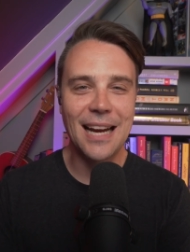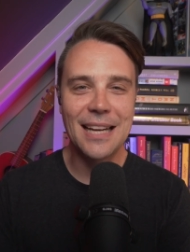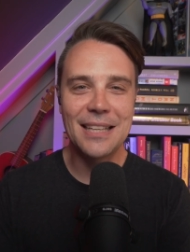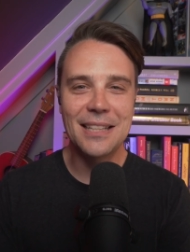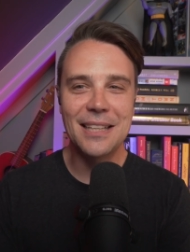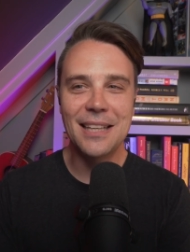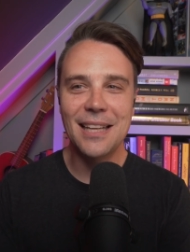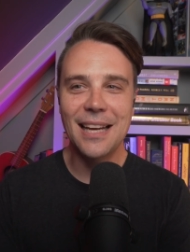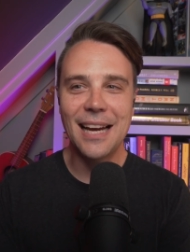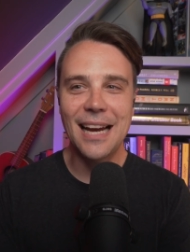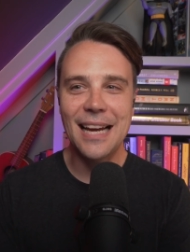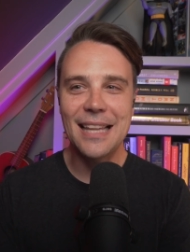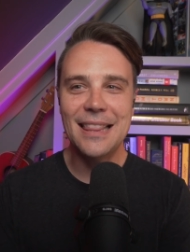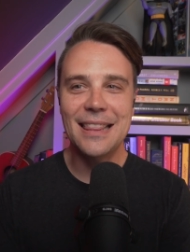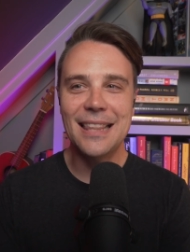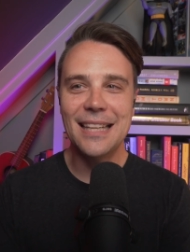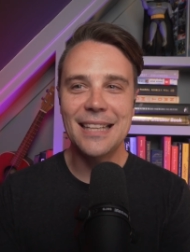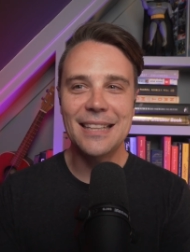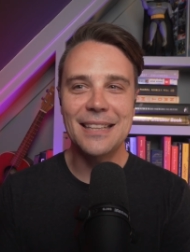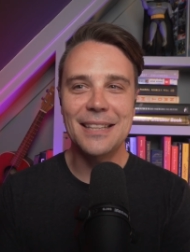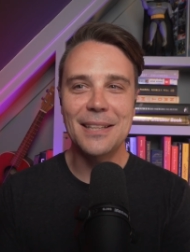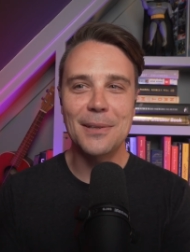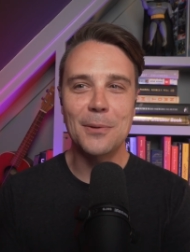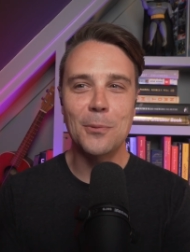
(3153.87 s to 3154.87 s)
I I
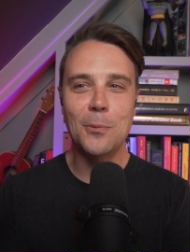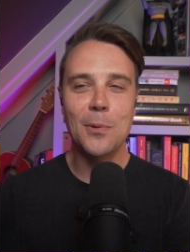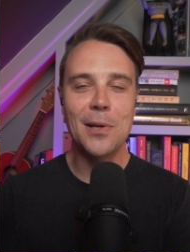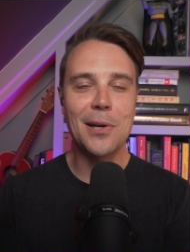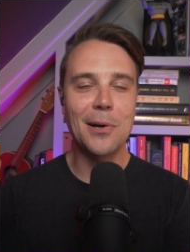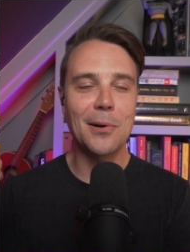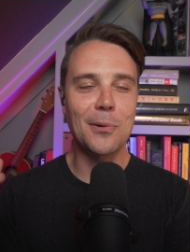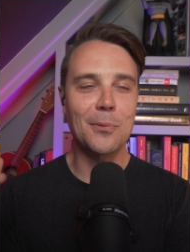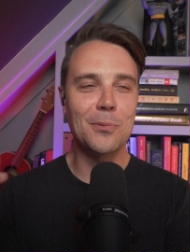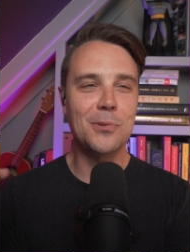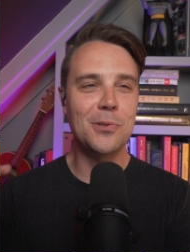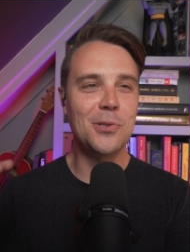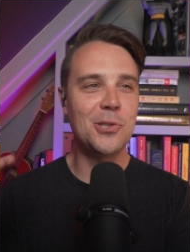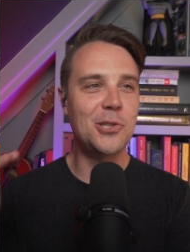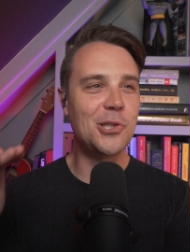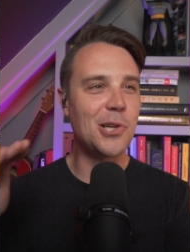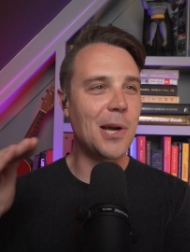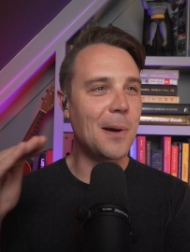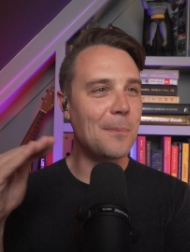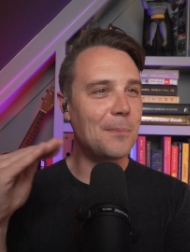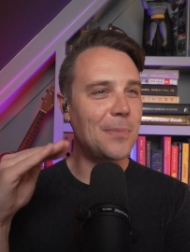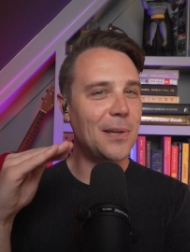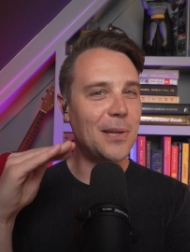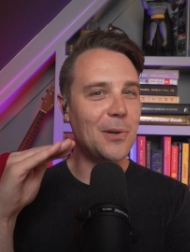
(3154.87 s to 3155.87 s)
think that we are
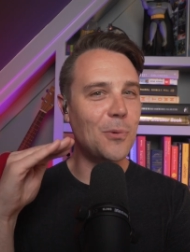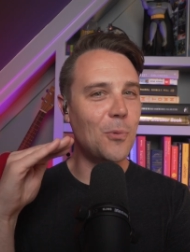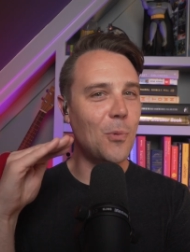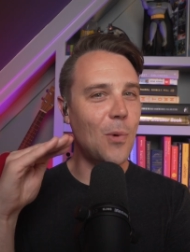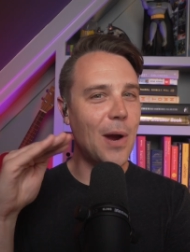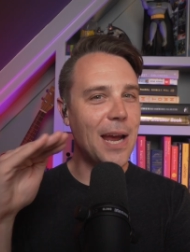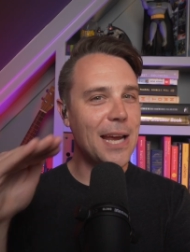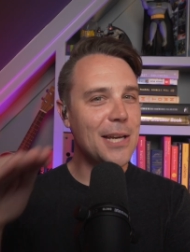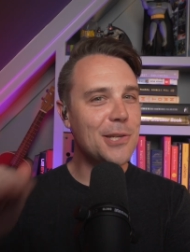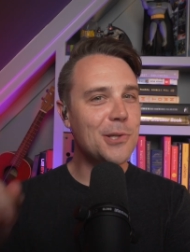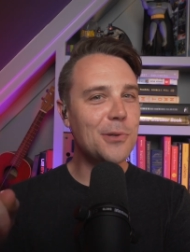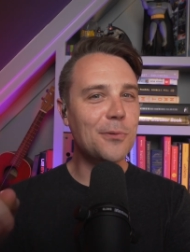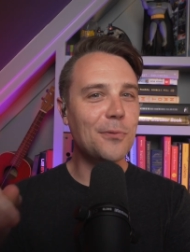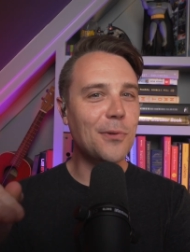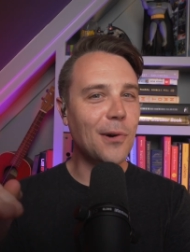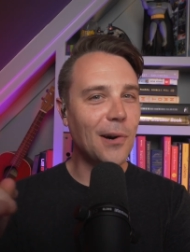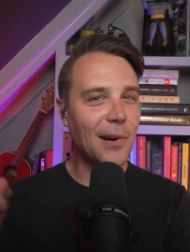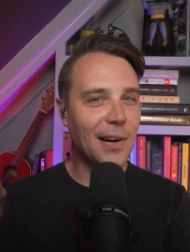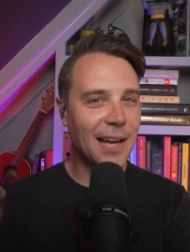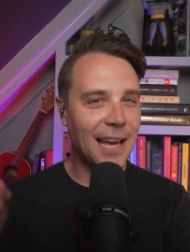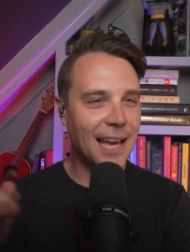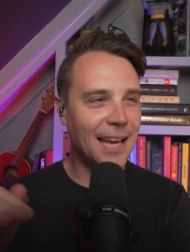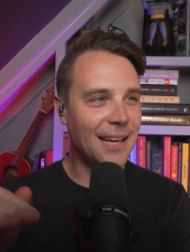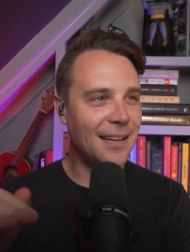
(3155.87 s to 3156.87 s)
jumping way too
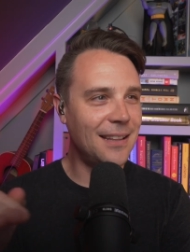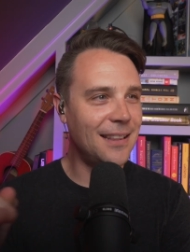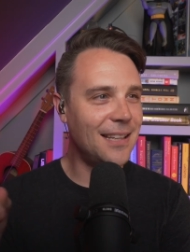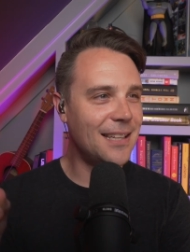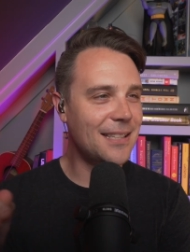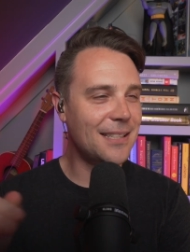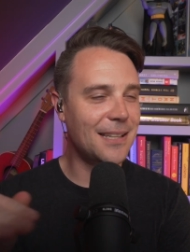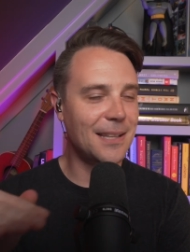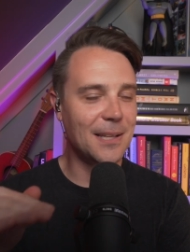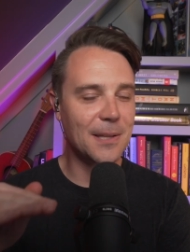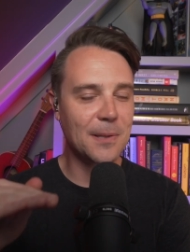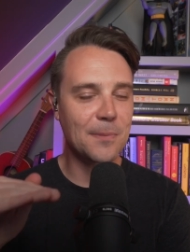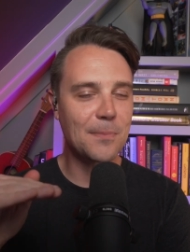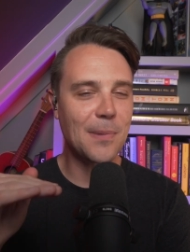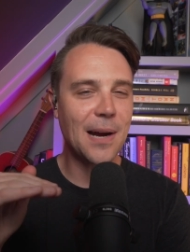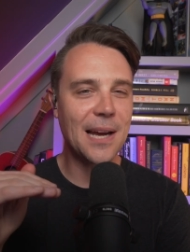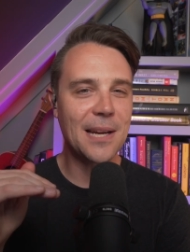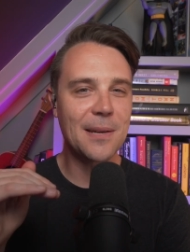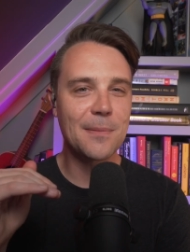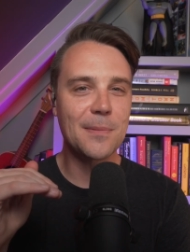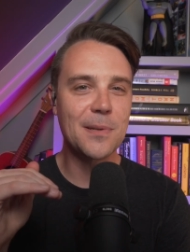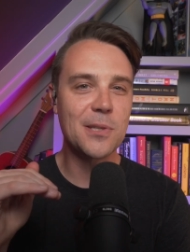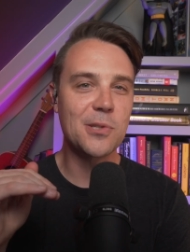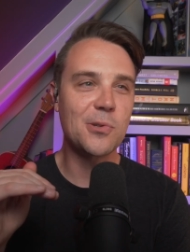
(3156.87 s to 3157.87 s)
far ahead in this. I think the
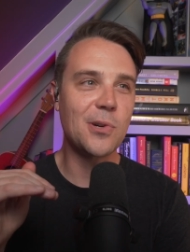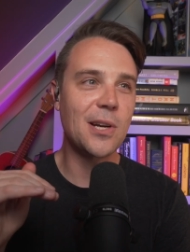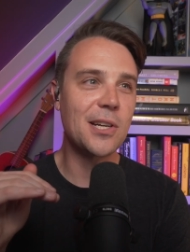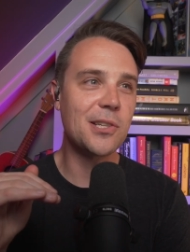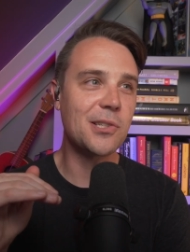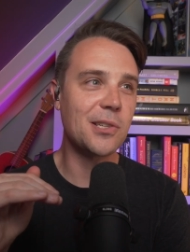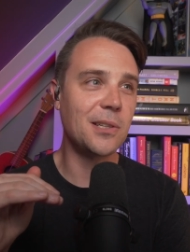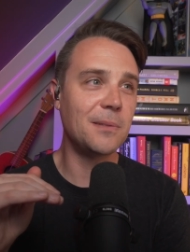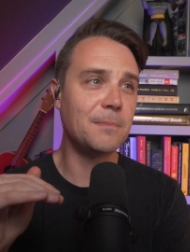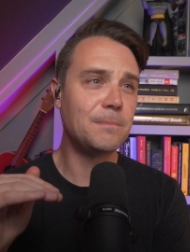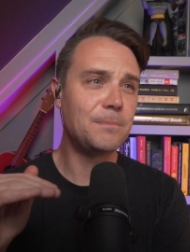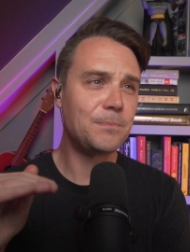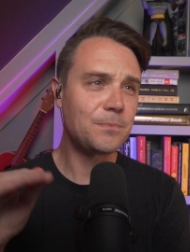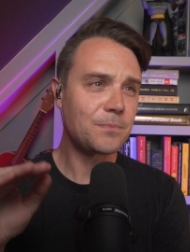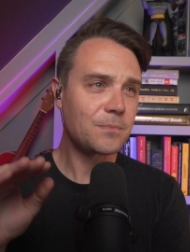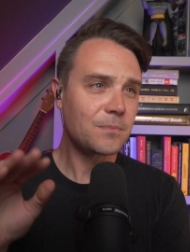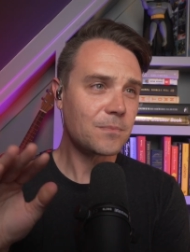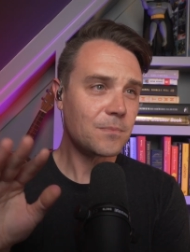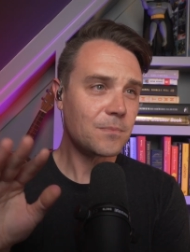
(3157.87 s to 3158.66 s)
Biden administration